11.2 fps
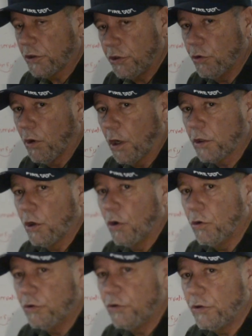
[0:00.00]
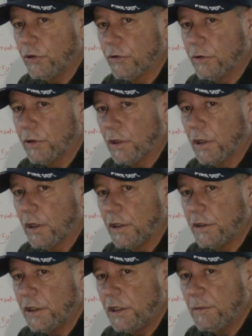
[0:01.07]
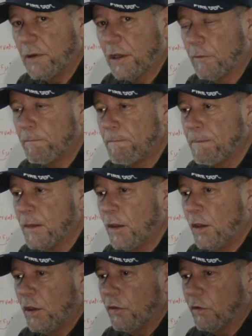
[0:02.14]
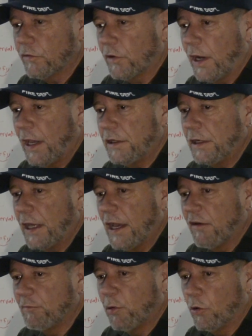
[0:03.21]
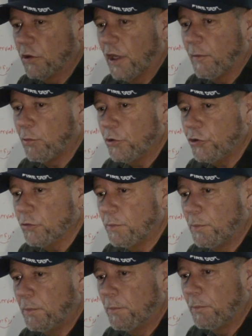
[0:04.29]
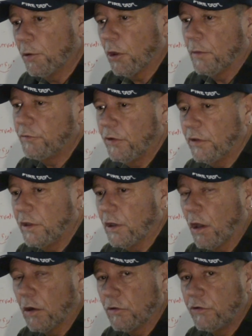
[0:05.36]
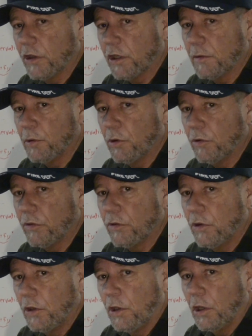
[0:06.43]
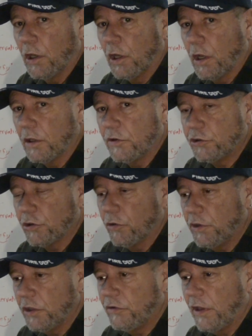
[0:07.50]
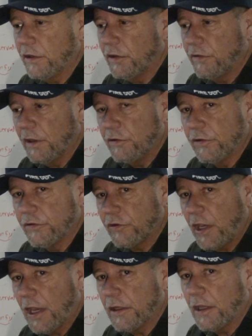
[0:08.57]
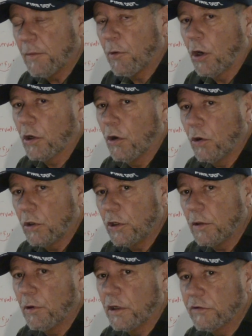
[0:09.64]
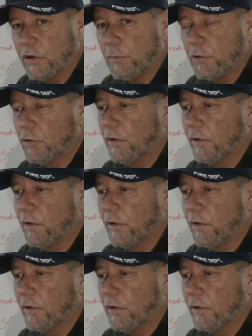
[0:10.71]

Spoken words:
a QR code to you in the email. Those are handy to have pulled up when you pull up to the auto ticket booth to show the attendant. They just scan that barcode and it brings up your